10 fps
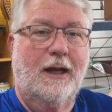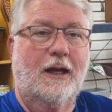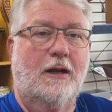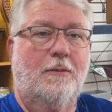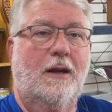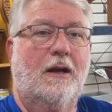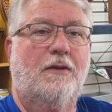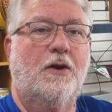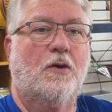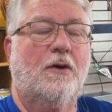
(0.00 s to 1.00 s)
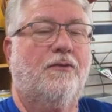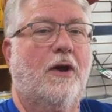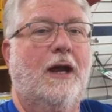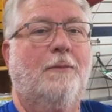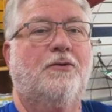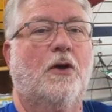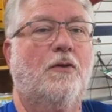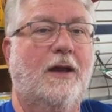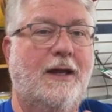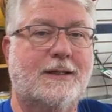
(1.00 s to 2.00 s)
in the middle of the door frame,
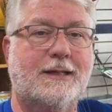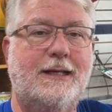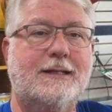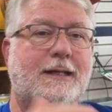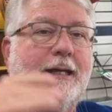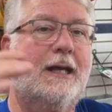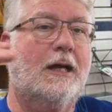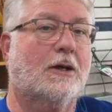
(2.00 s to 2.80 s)
so that he sees it,